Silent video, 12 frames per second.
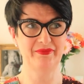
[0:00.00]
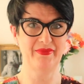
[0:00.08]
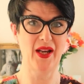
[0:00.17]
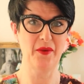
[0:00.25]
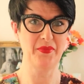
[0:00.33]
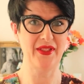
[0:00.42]

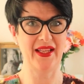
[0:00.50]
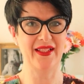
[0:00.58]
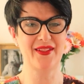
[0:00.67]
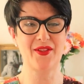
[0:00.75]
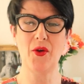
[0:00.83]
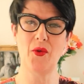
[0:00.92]

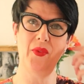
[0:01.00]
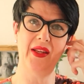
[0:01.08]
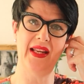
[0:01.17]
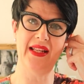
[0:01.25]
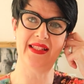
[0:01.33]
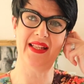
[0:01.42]
updates on the
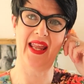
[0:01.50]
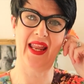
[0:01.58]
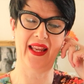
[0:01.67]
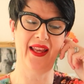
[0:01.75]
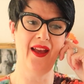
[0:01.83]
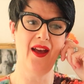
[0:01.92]

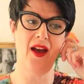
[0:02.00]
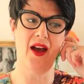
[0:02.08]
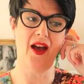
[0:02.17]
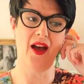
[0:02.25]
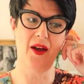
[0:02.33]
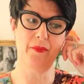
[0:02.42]
knitting
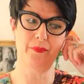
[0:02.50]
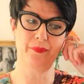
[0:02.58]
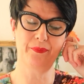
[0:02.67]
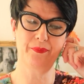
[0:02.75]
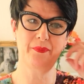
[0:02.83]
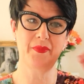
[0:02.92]
and
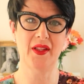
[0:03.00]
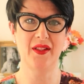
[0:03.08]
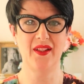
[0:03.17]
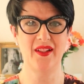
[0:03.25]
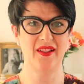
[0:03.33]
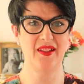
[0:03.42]

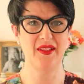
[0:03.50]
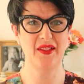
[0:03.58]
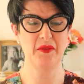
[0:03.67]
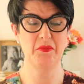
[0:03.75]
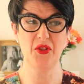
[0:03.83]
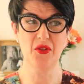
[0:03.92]

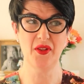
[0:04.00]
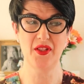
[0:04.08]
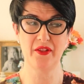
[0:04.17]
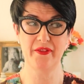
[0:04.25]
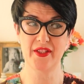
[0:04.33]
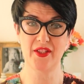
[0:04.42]

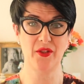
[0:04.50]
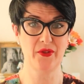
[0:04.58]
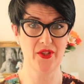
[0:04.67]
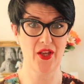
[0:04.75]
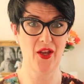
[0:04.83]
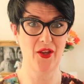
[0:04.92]
majority of us who
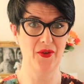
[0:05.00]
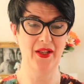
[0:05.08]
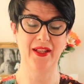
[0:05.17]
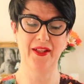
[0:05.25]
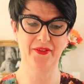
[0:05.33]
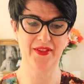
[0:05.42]
sew
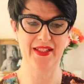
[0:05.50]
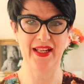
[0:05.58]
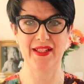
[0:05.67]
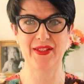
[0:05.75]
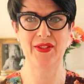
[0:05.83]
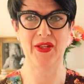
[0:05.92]
love to
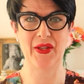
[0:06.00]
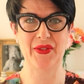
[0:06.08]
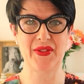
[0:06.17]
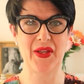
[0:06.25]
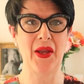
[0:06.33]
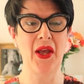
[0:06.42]
knit too,
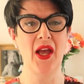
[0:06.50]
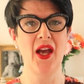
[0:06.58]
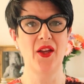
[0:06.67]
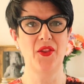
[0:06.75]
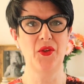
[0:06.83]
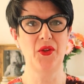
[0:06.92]
so
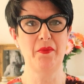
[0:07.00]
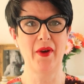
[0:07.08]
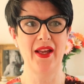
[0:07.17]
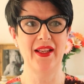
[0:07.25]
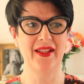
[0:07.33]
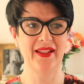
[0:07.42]
I thought you
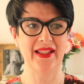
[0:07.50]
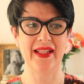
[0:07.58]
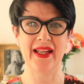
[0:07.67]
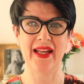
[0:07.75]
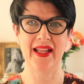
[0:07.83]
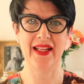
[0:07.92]
might like
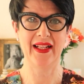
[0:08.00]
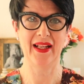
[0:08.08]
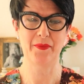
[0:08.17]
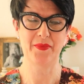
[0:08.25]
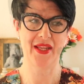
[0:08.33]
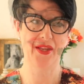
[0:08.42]
a little
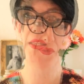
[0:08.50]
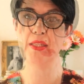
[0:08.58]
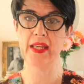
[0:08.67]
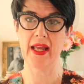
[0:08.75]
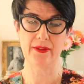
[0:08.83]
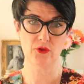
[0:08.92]
update on that.
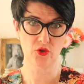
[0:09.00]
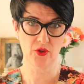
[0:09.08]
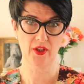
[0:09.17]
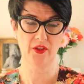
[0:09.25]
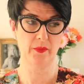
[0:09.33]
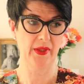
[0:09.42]
Now,
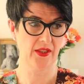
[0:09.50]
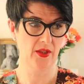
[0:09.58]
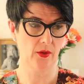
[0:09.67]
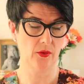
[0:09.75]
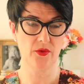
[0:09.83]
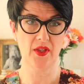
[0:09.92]
truth be
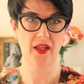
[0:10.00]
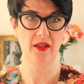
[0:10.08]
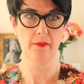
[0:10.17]
told, in